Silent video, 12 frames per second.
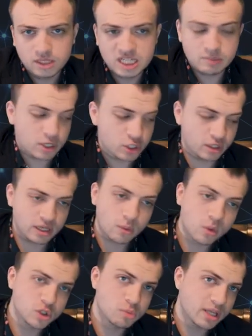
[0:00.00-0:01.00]
Especially
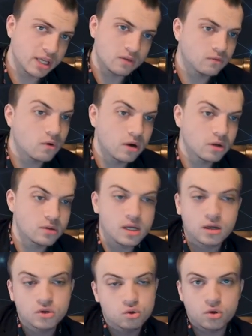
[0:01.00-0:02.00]
once you play e4, you
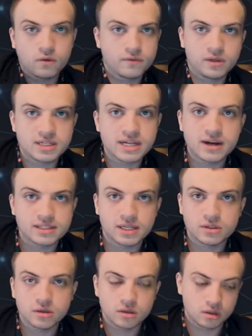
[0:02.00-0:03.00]
take control of the entire
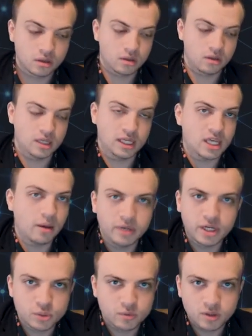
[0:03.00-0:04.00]
center. In
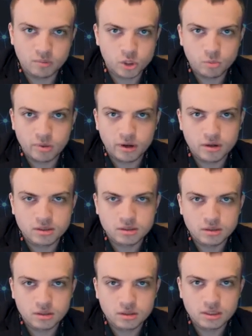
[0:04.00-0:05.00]
combination with the bishop pair is
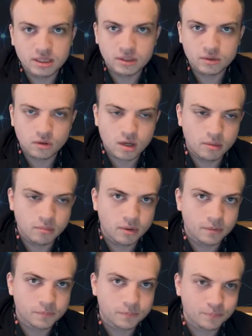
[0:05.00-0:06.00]
a lethal combo.